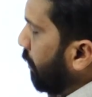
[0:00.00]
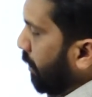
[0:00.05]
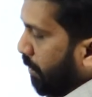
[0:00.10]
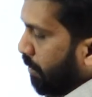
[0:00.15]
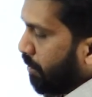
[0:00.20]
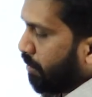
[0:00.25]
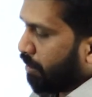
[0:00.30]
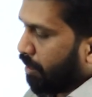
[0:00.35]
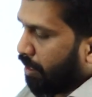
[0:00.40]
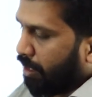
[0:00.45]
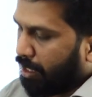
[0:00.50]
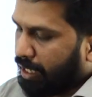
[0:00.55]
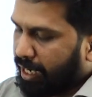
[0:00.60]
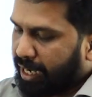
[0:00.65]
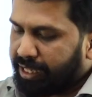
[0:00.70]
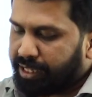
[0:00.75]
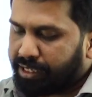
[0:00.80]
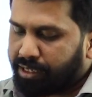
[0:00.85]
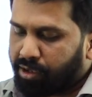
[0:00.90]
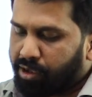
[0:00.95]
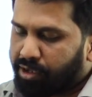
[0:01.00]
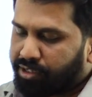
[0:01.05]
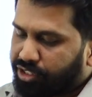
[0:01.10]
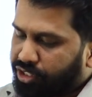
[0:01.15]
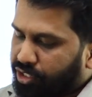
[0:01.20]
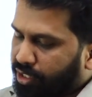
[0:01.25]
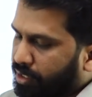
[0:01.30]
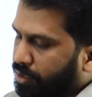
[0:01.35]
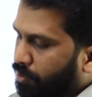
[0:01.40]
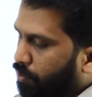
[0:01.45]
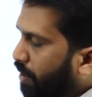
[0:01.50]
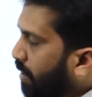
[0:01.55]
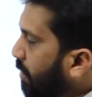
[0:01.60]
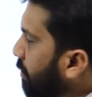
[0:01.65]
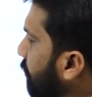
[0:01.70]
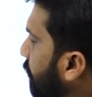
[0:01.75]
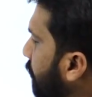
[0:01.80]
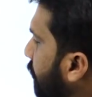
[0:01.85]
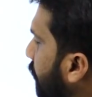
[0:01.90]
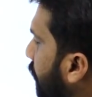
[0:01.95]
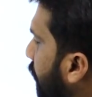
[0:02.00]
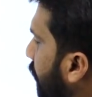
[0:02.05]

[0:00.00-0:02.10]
Yes. I'll cross check once.